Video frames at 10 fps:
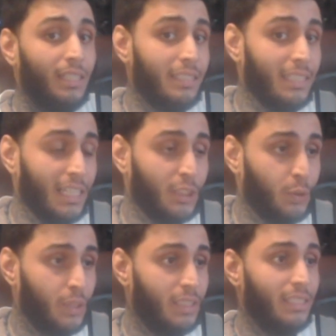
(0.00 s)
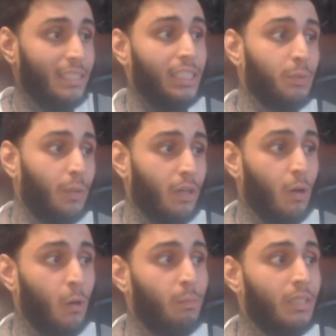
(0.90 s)
the electricity is what
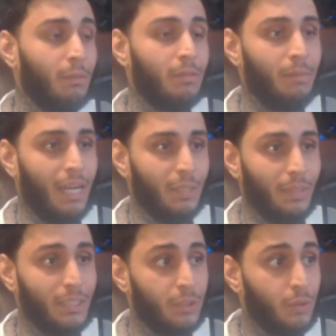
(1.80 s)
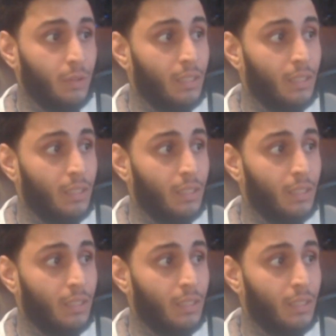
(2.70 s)
opened up the pathways to